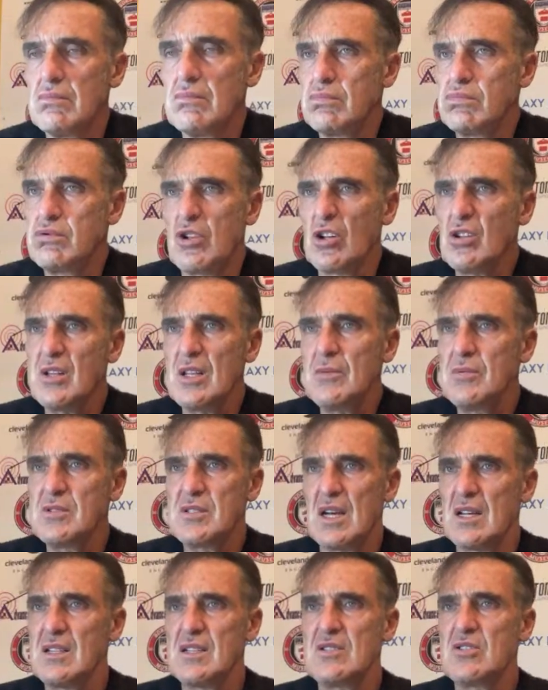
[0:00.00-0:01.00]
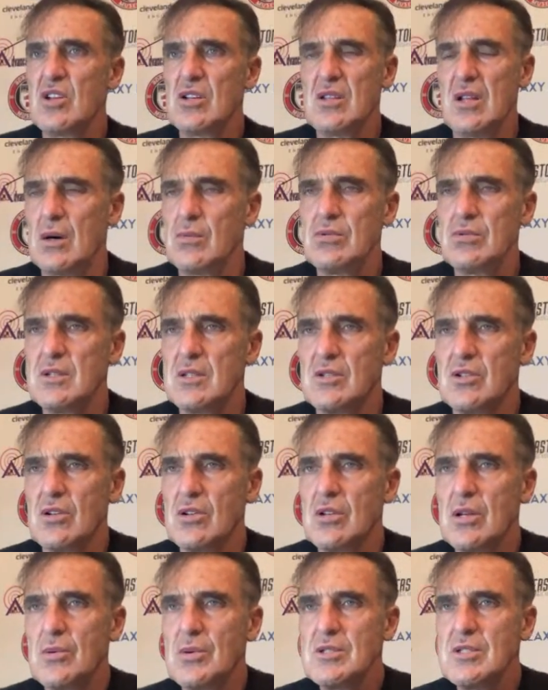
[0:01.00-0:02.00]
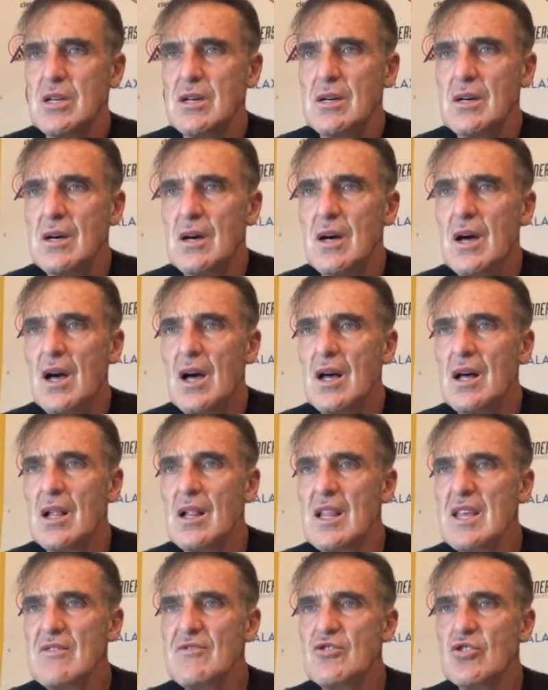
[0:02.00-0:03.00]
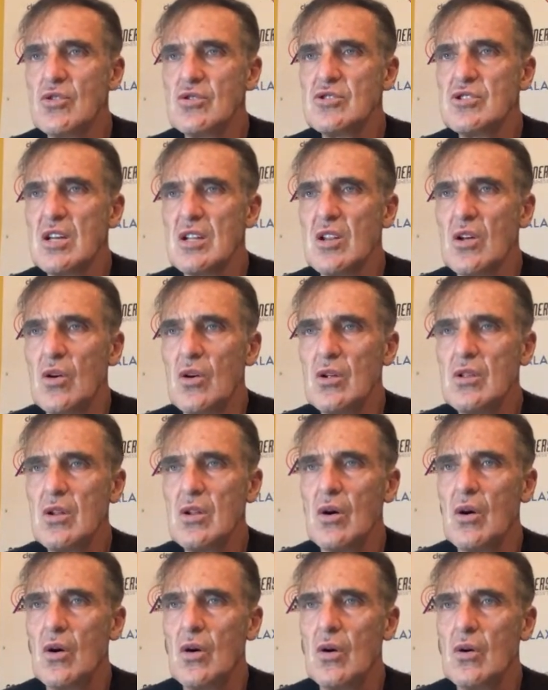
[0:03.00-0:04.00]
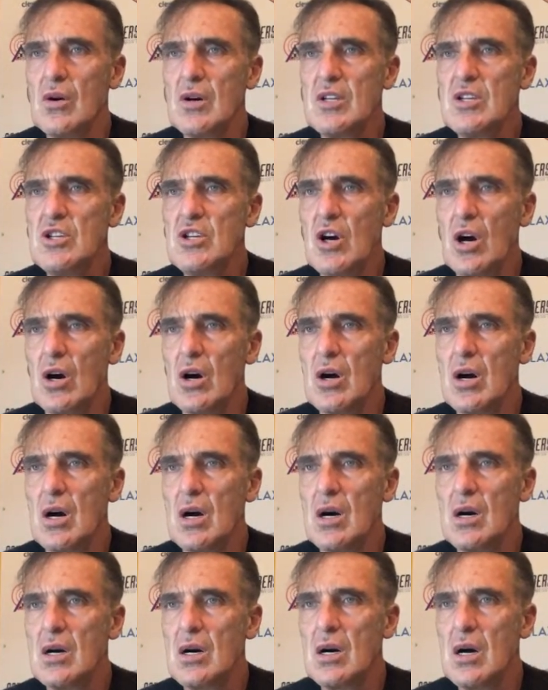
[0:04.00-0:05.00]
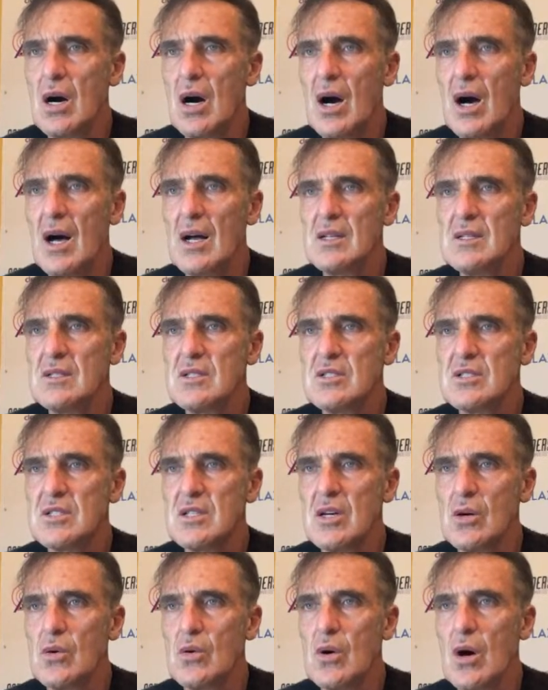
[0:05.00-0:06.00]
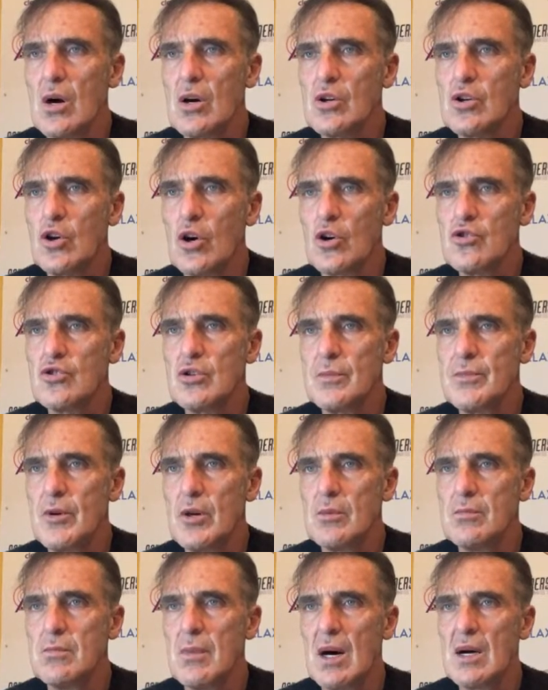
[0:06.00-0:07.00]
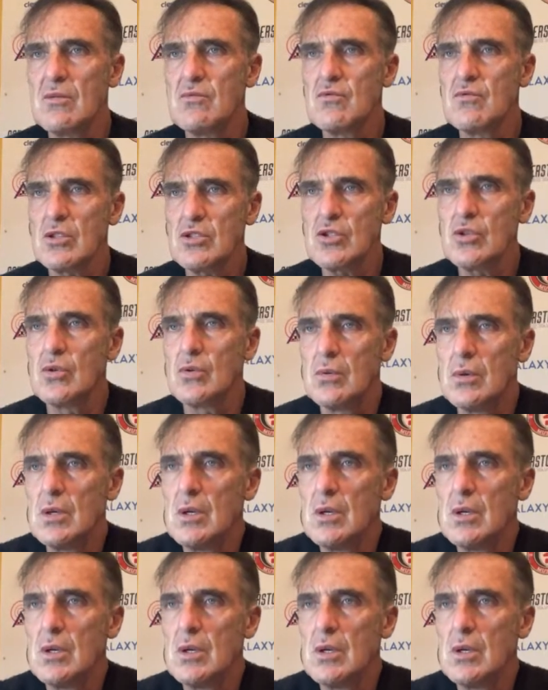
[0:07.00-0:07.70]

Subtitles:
Dudley was in the Dudley, wasn't it? Dudley, was it? Leave Jones alone, only young and still contributing, Martin Russell.